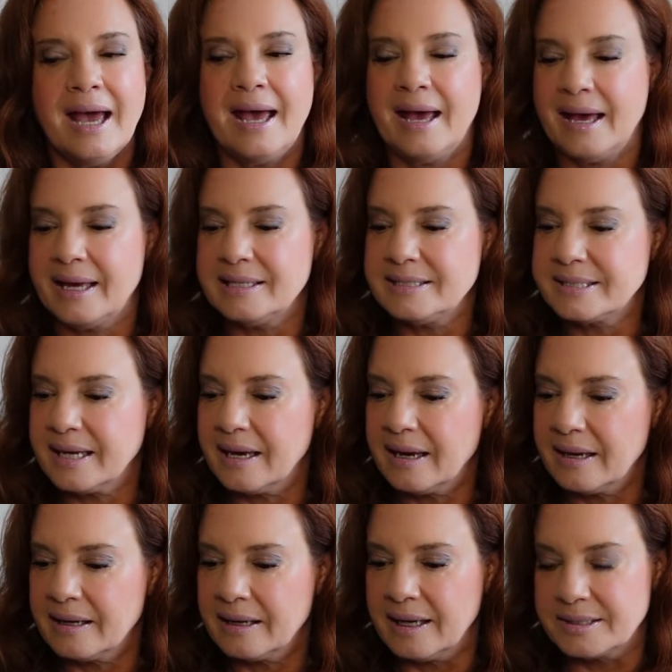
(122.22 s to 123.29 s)
And
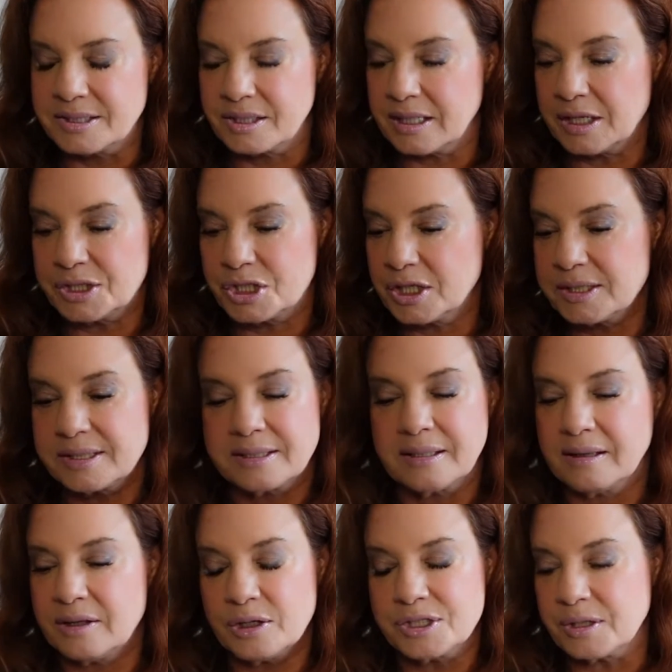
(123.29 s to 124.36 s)
uh, it's, it's
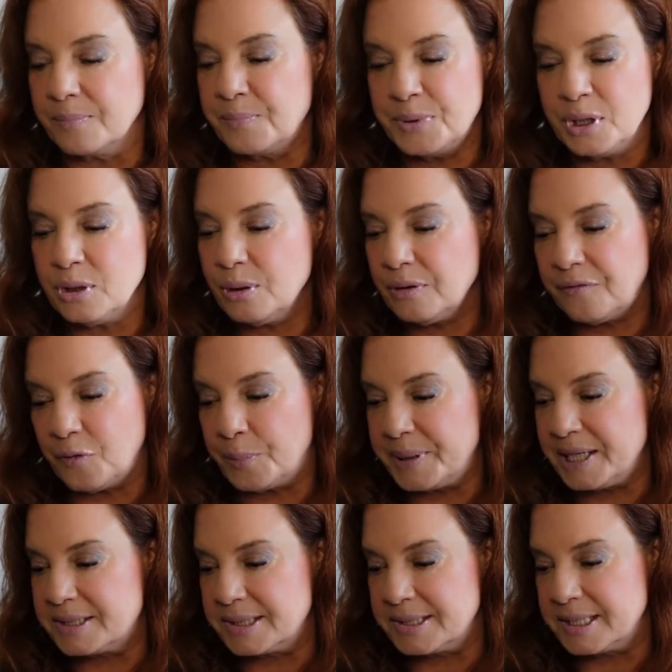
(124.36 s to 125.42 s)
just, there's some beautiful
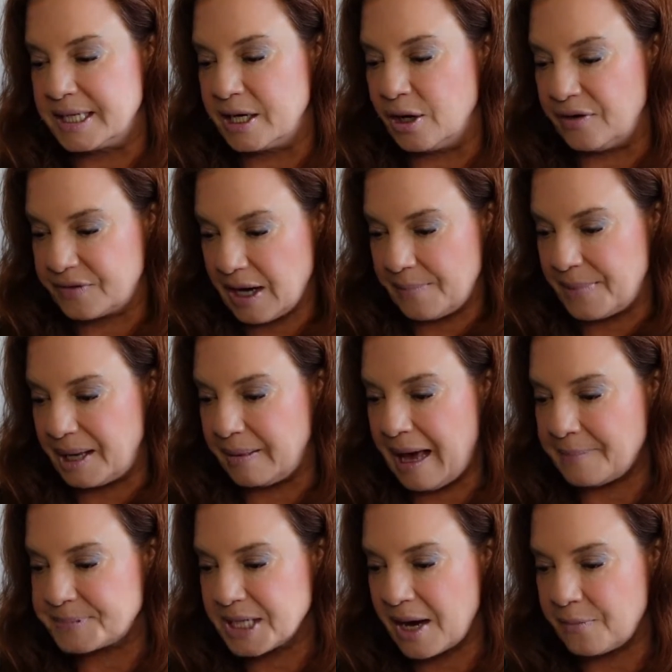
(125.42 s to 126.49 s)
pieces in here. I've got my
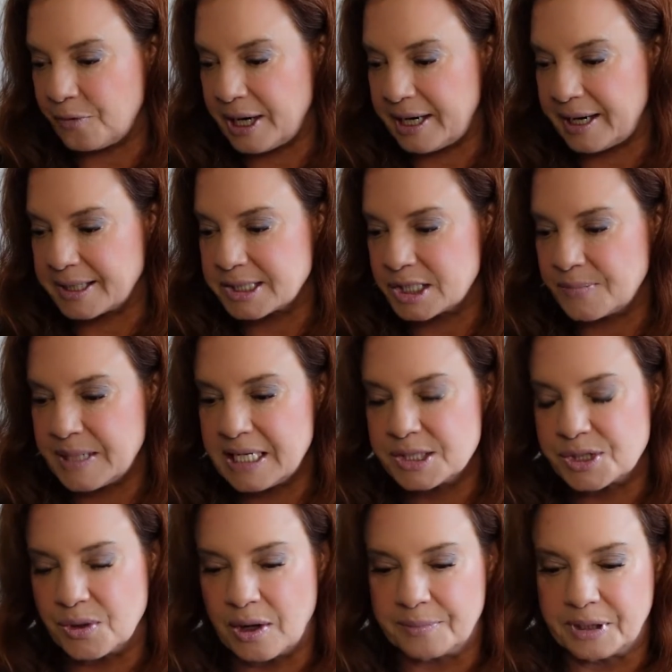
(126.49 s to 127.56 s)
laptop right next to me,
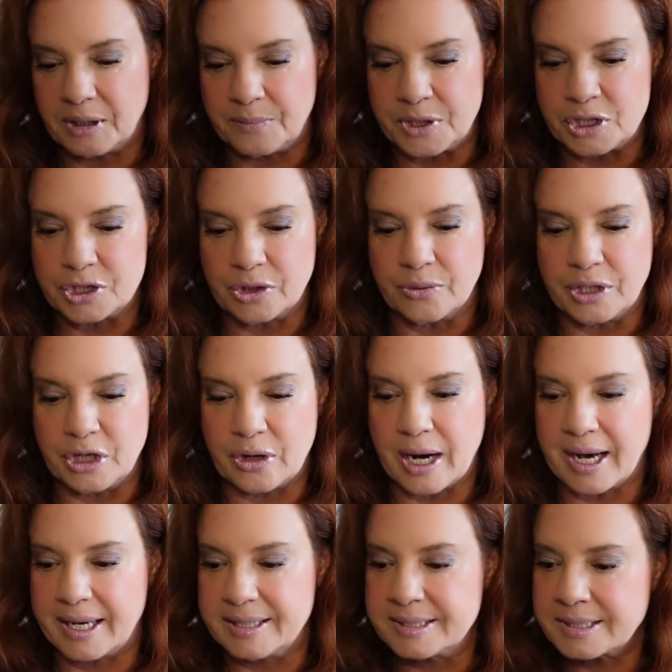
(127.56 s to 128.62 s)
so I'm gonna be showing you
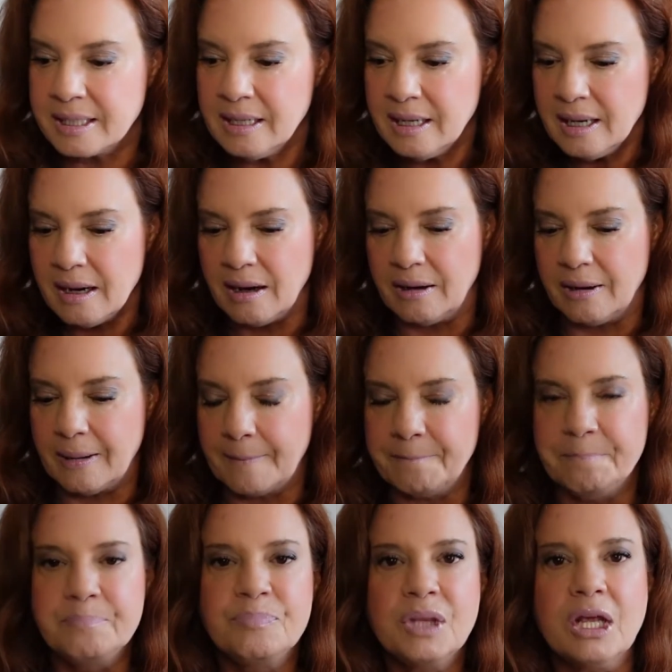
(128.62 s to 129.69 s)
guys,
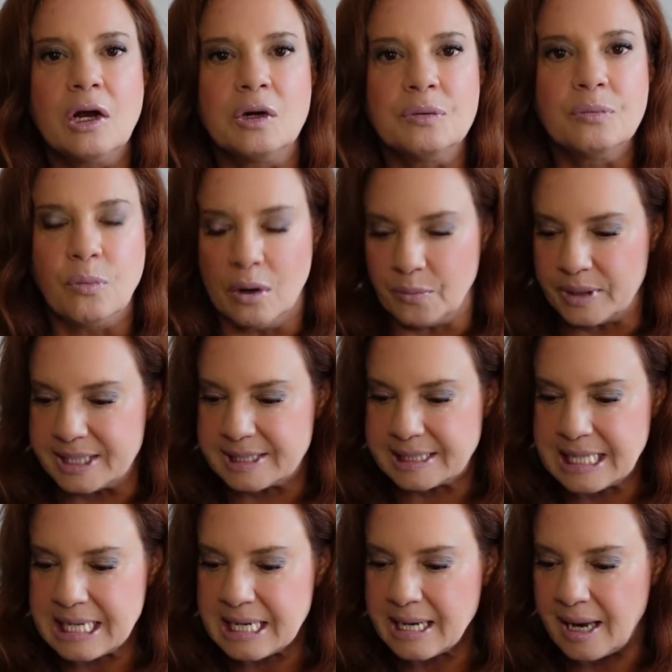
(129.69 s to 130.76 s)
um, you know, what we
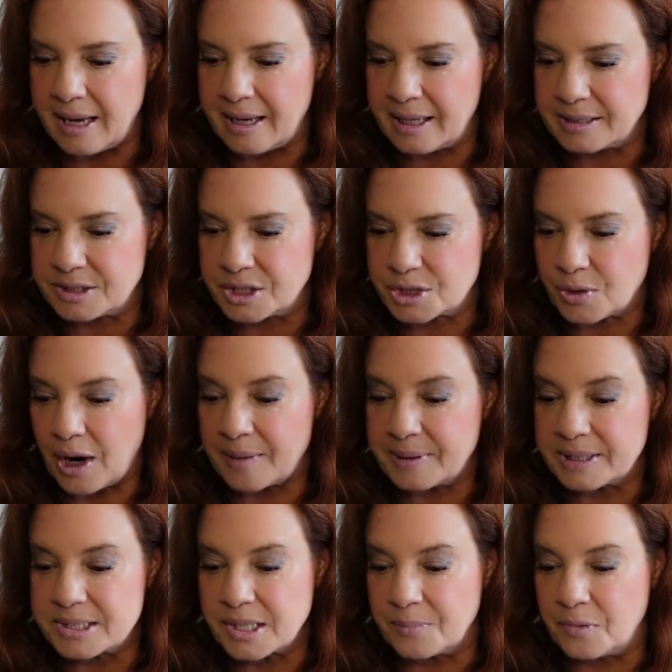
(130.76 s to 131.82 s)
see and
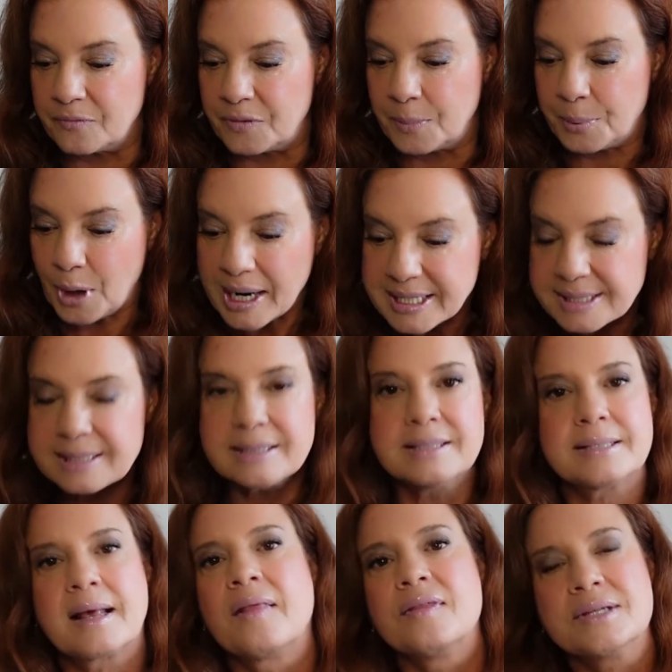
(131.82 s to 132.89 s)
describing some of the
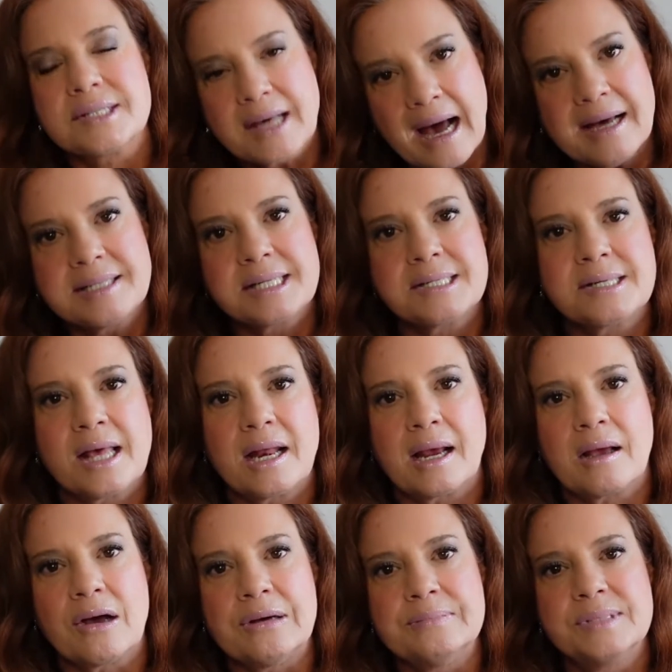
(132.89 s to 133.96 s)
prices and the sizes that it
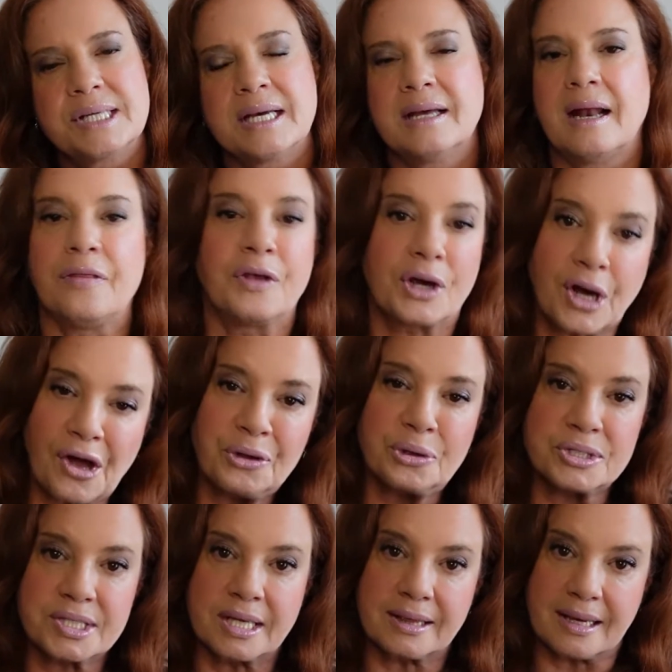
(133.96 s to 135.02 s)
comes in and the
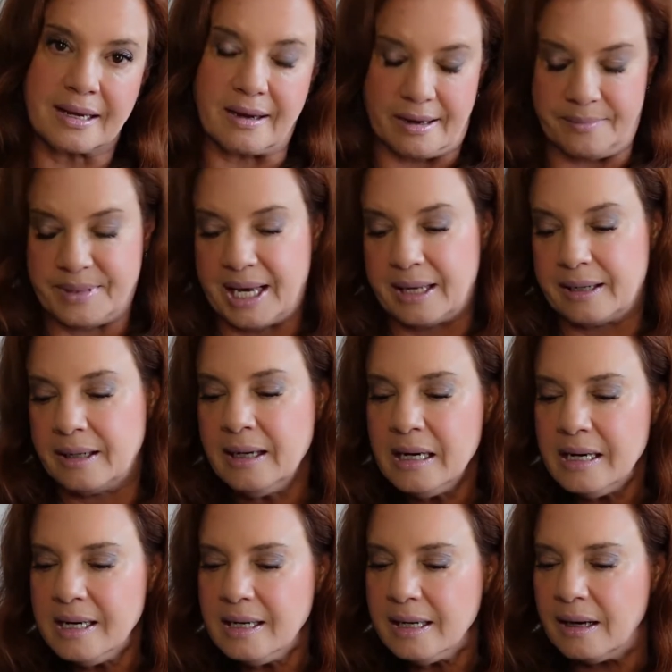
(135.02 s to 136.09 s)
colors that they come in.
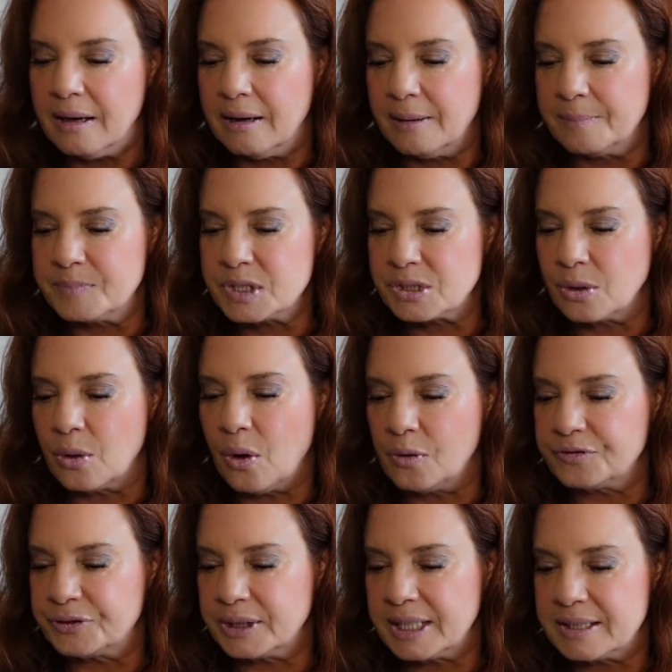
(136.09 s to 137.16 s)
Um, so
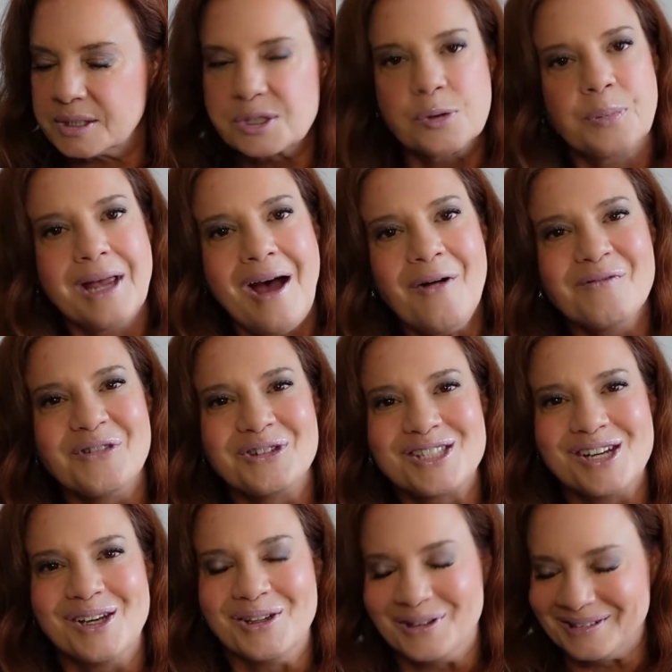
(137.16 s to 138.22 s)
hopefully this will be helpful
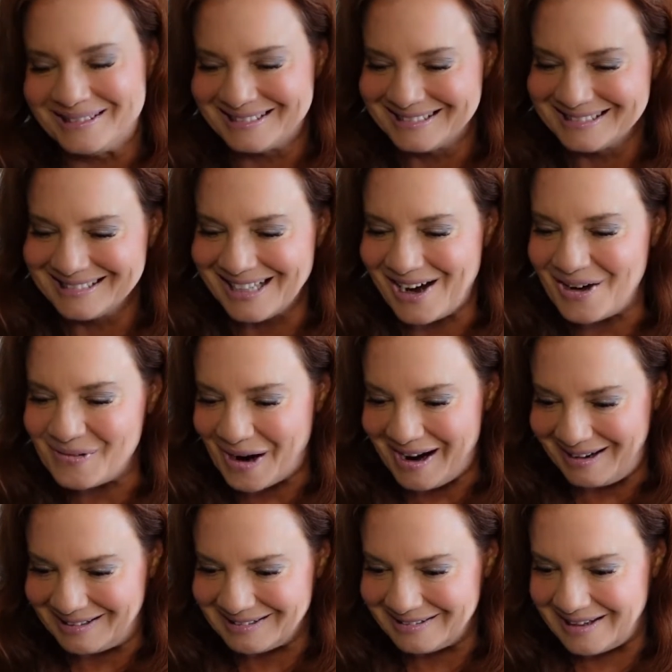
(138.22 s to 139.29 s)
to you. All
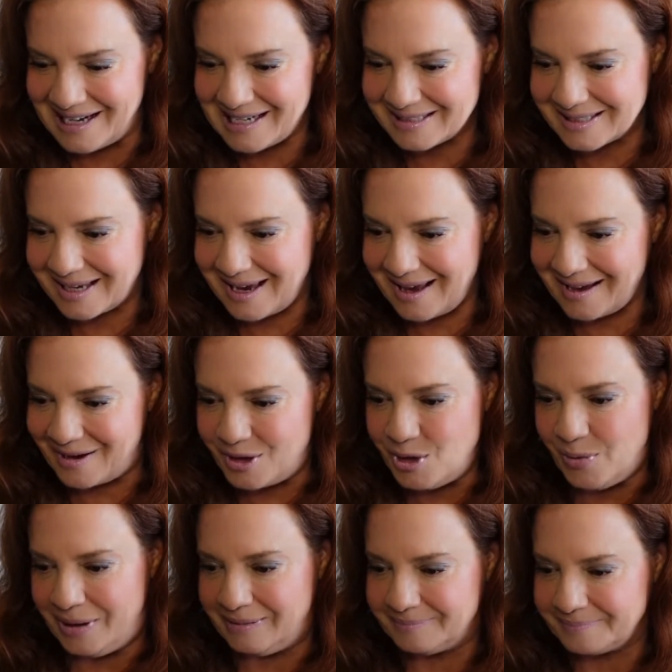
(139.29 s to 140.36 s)
right, let's get
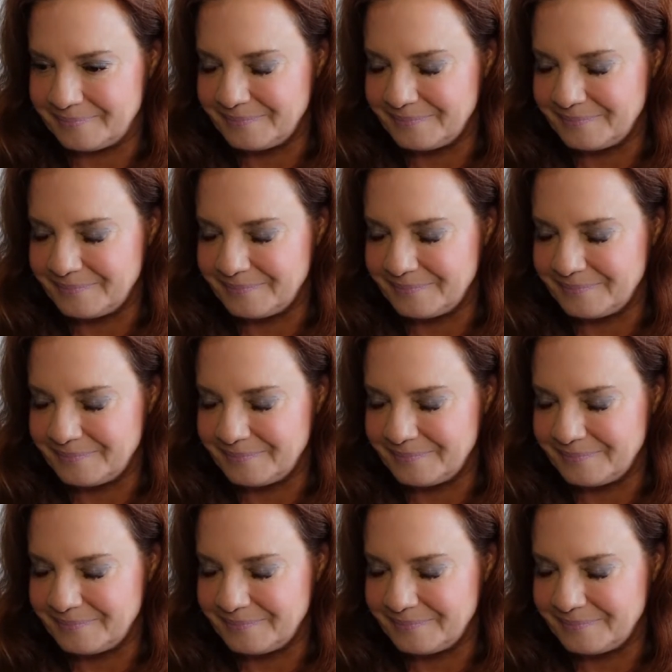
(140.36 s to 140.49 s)
going.